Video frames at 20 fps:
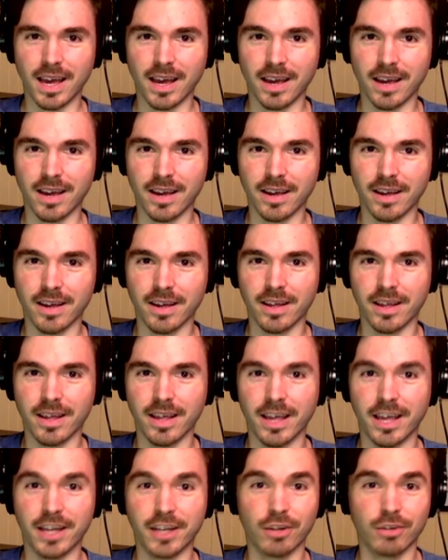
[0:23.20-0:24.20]

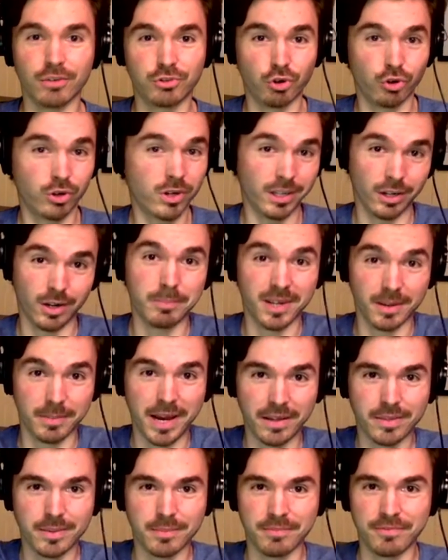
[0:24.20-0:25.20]
and I'll talk a little bit
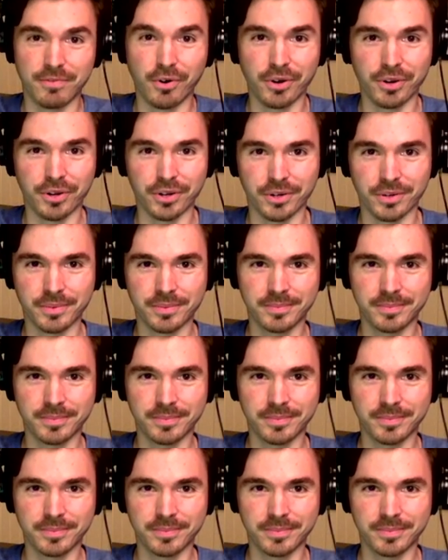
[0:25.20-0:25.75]
about them for you.